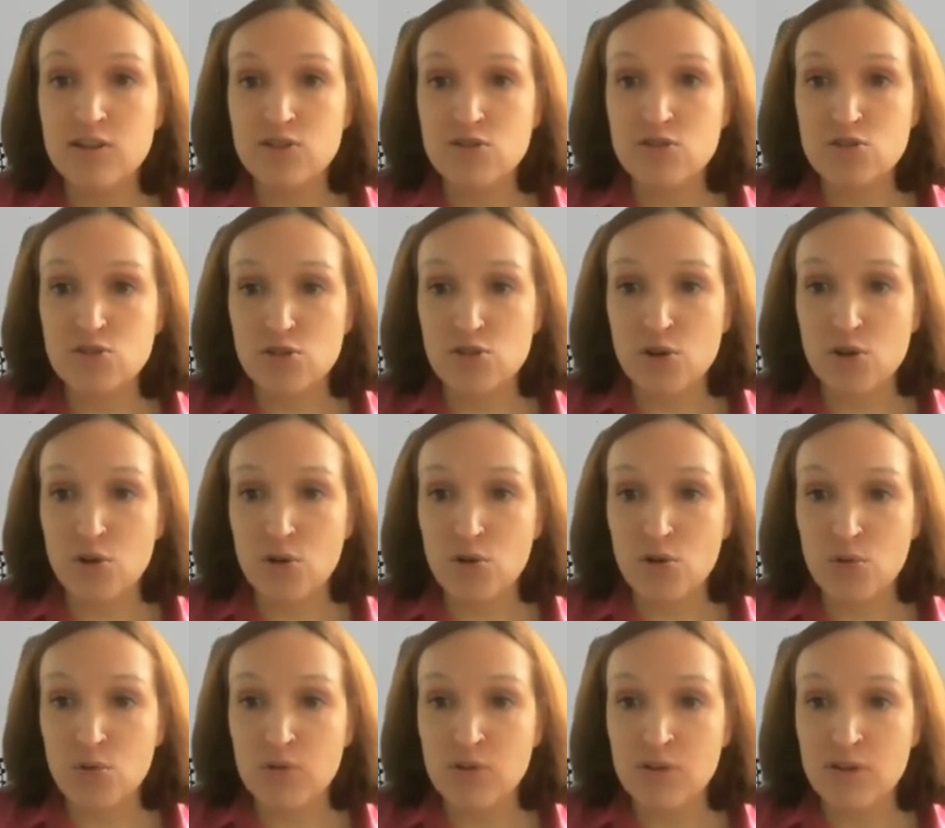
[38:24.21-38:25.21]

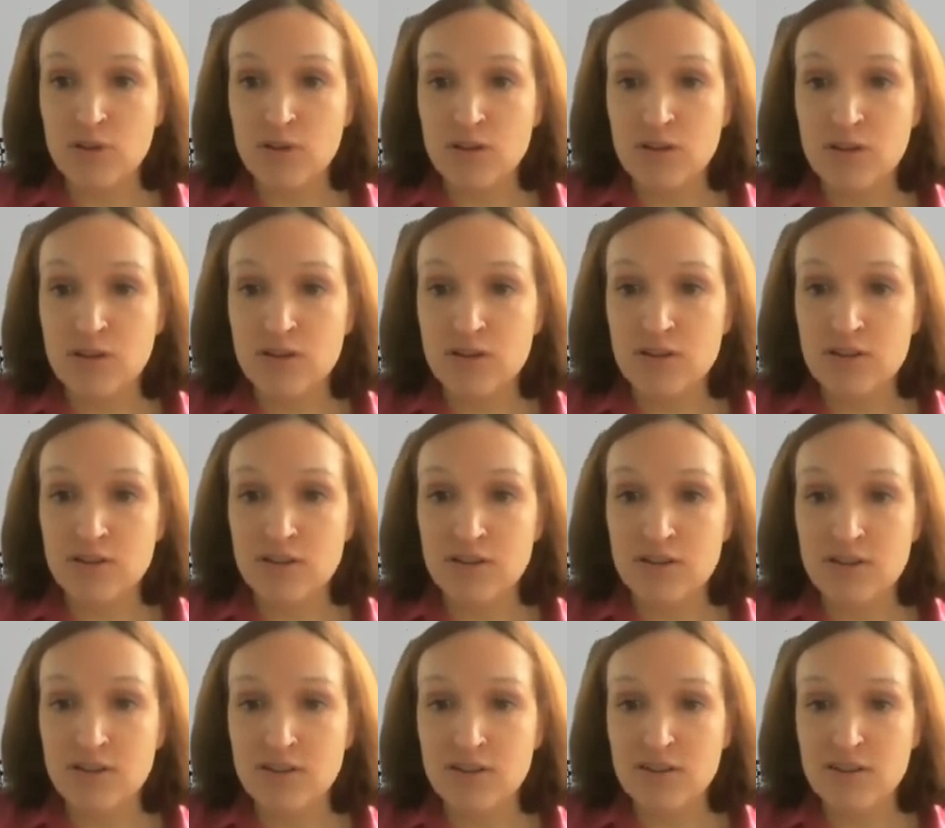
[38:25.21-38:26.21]
So,
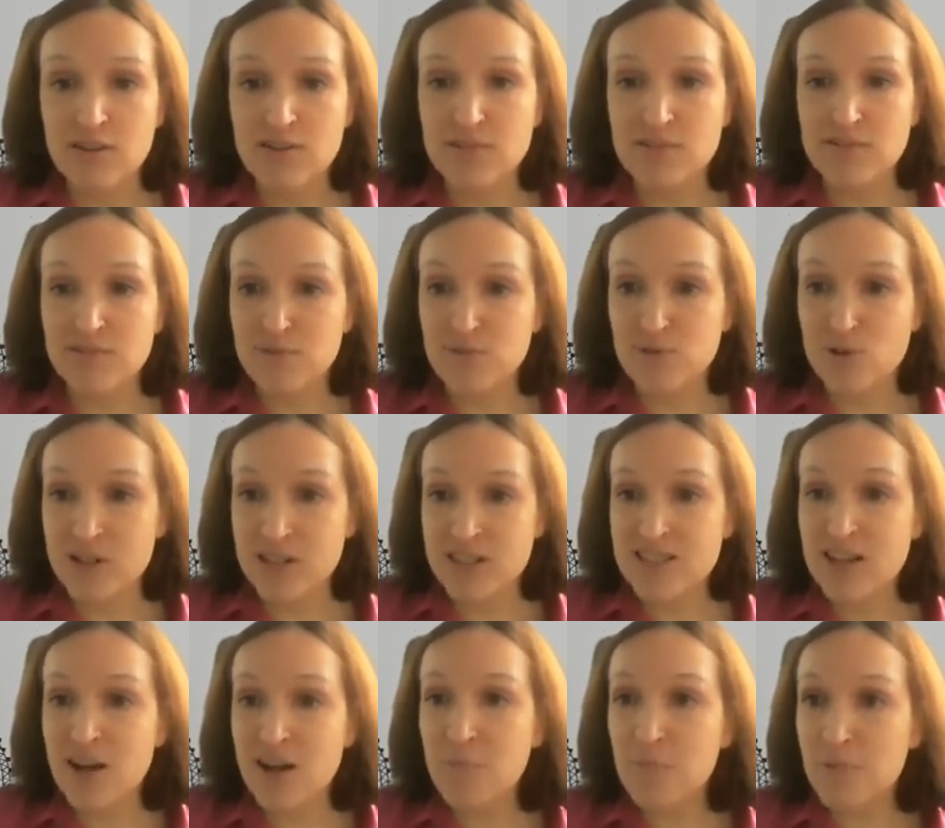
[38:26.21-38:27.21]
for
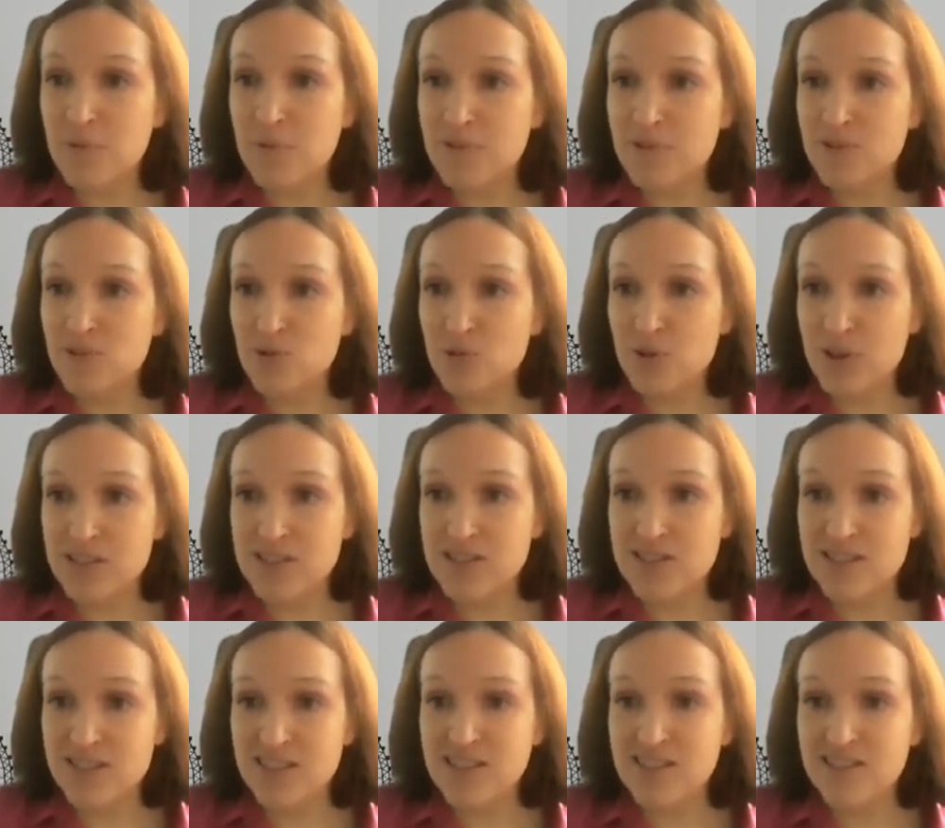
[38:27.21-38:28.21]
example, you can
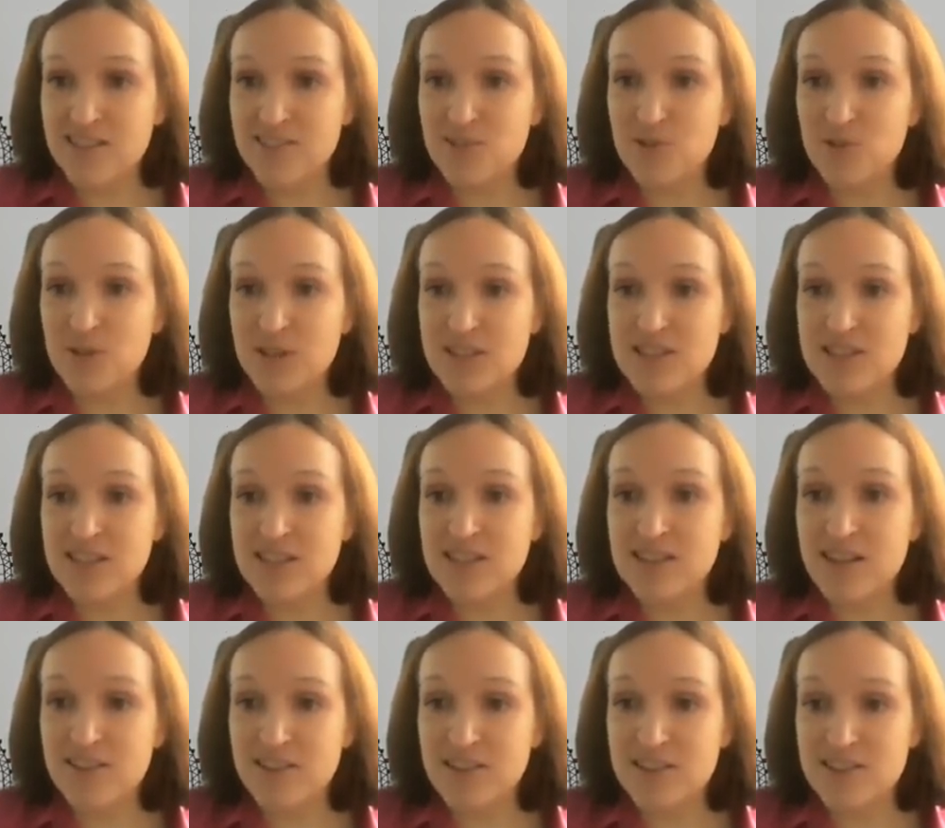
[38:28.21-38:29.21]
see
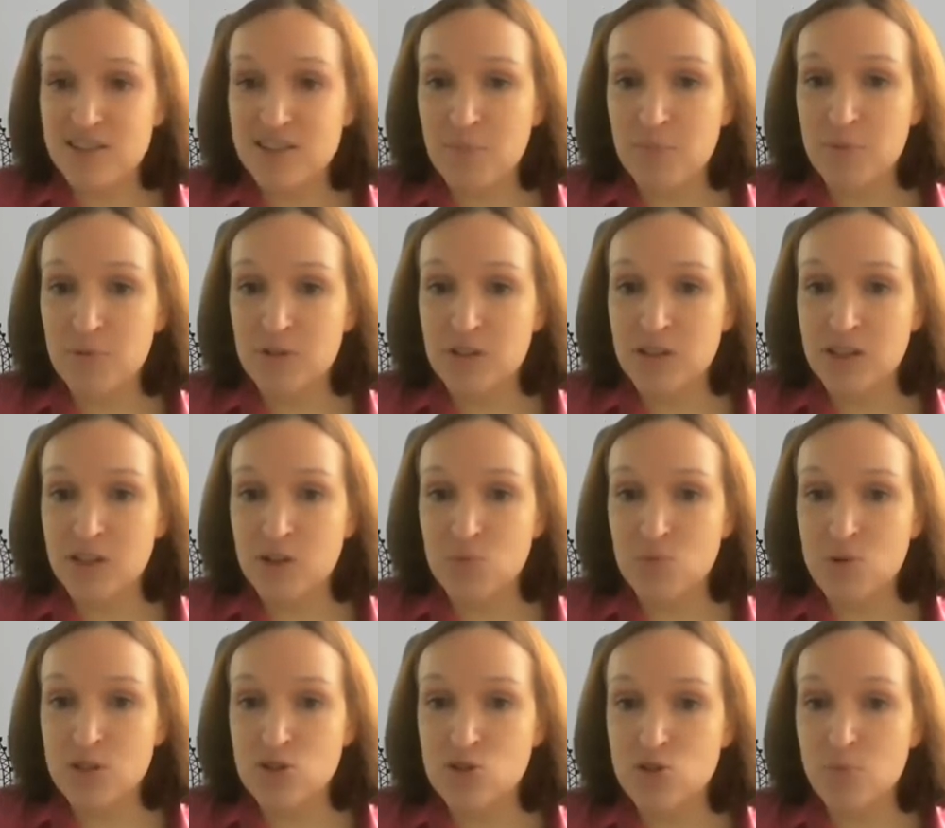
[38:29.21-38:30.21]
another example here.
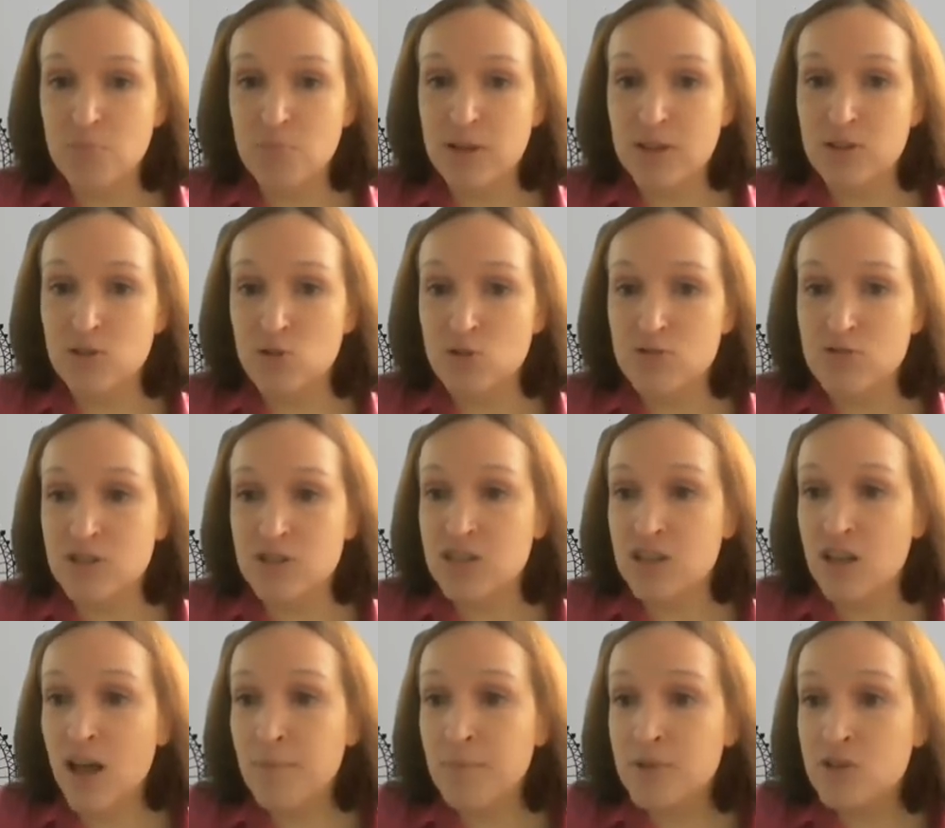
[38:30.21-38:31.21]
What's your plan to address
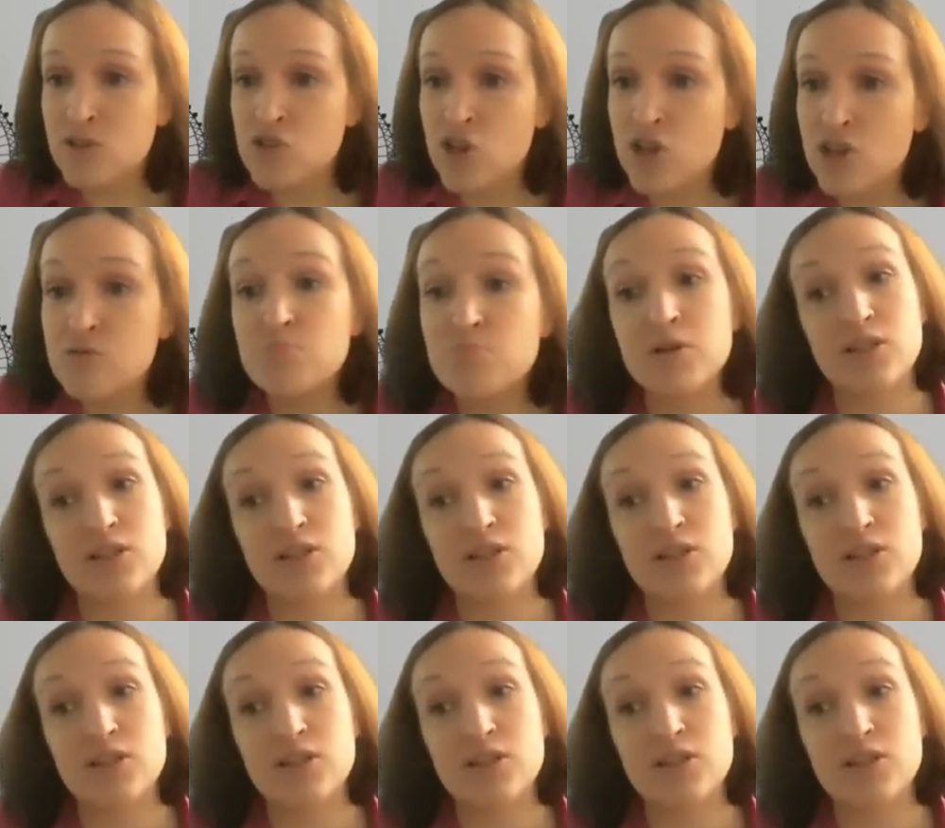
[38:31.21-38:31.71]
climate change?